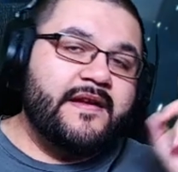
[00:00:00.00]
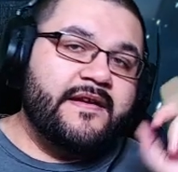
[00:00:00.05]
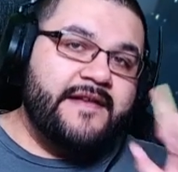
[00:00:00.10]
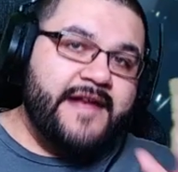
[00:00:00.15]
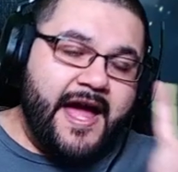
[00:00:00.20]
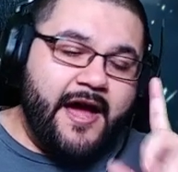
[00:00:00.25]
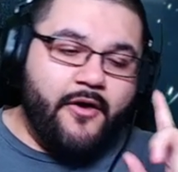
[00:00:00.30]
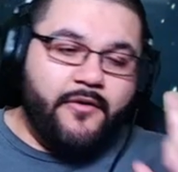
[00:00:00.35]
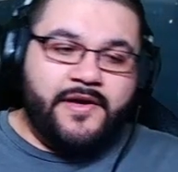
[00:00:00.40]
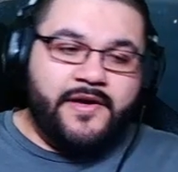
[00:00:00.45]

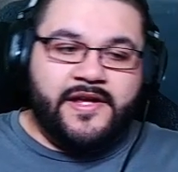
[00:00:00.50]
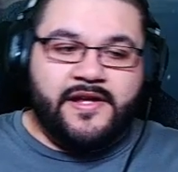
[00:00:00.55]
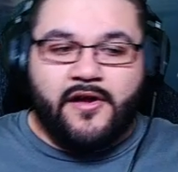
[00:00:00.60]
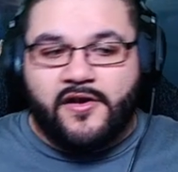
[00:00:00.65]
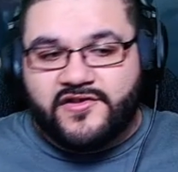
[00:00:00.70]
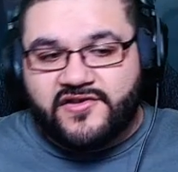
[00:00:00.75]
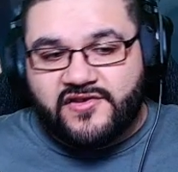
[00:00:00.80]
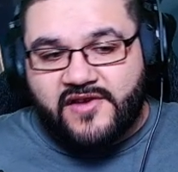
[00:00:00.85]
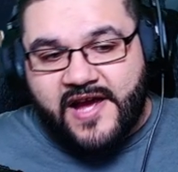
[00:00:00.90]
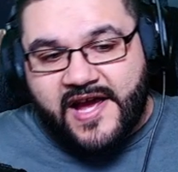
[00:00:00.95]
Now, it
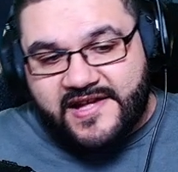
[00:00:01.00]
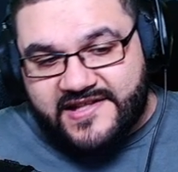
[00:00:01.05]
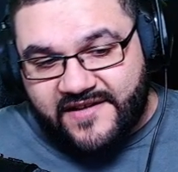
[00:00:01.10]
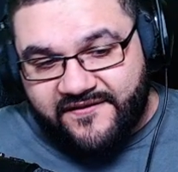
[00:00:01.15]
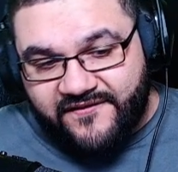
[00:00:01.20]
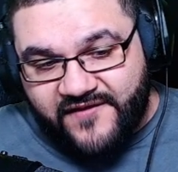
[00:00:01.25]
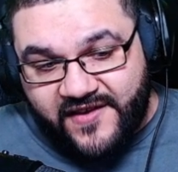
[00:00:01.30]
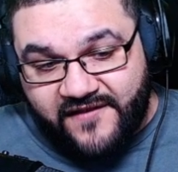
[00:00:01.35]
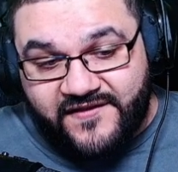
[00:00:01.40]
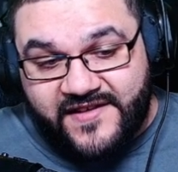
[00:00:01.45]
also has a
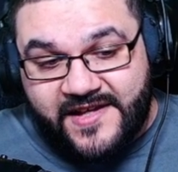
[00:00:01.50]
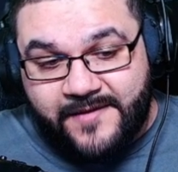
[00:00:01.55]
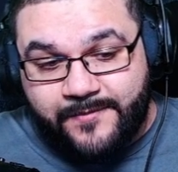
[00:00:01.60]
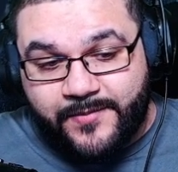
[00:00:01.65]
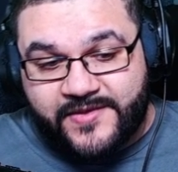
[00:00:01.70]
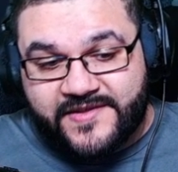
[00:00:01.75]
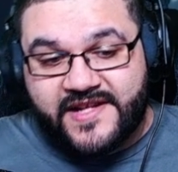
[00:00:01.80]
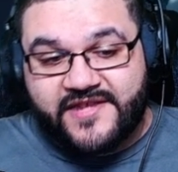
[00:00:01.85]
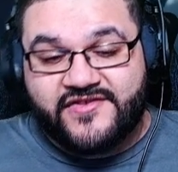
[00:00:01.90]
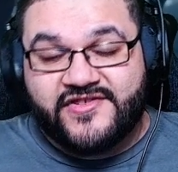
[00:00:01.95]

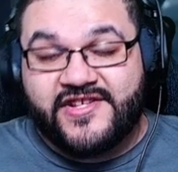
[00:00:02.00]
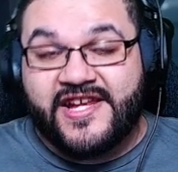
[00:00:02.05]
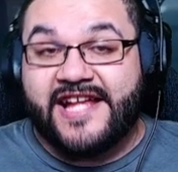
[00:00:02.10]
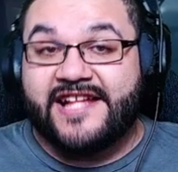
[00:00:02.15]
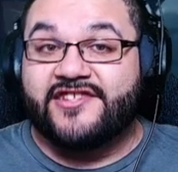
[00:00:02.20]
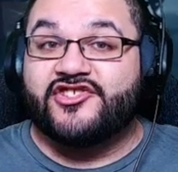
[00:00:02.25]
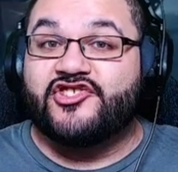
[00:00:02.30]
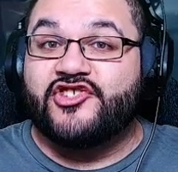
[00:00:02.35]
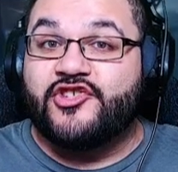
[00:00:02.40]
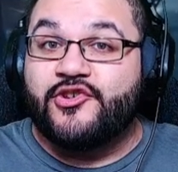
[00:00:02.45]
15%
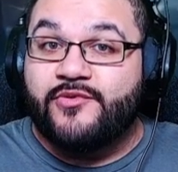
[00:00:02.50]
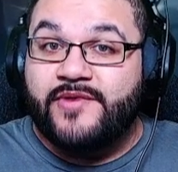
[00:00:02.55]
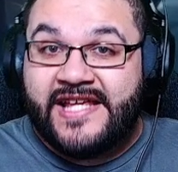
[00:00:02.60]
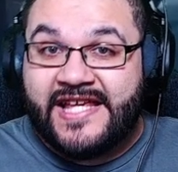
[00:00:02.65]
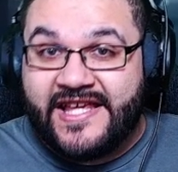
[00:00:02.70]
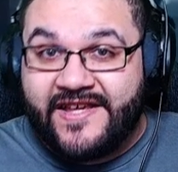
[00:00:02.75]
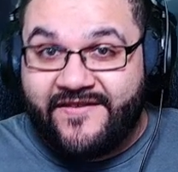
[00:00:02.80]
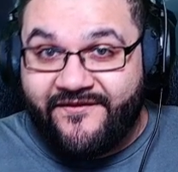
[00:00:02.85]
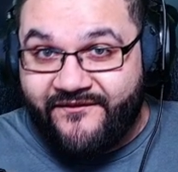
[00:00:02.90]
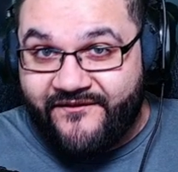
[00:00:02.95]
chance to
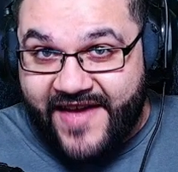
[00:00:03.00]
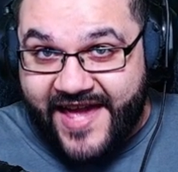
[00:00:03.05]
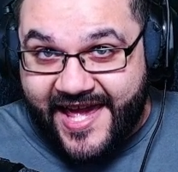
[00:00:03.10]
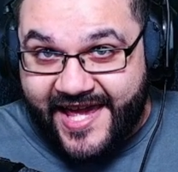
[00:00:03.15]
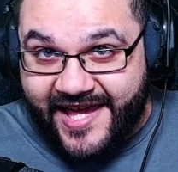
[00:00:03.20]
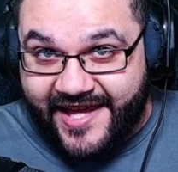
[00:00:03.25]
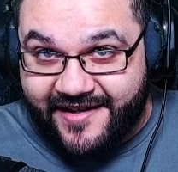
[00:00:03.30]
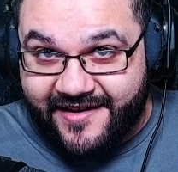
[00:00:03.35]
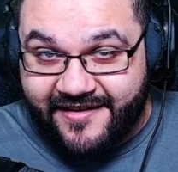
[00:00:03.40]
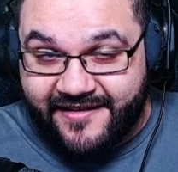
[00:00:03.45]

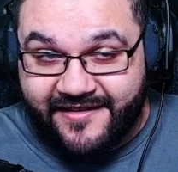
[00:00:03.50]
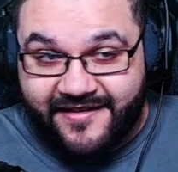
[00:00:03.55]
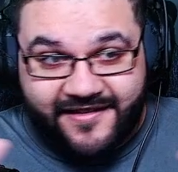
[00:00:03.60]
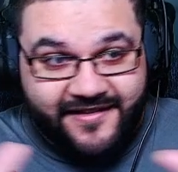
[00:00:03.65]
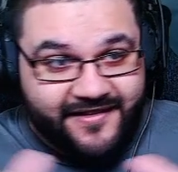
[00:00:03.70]
evade.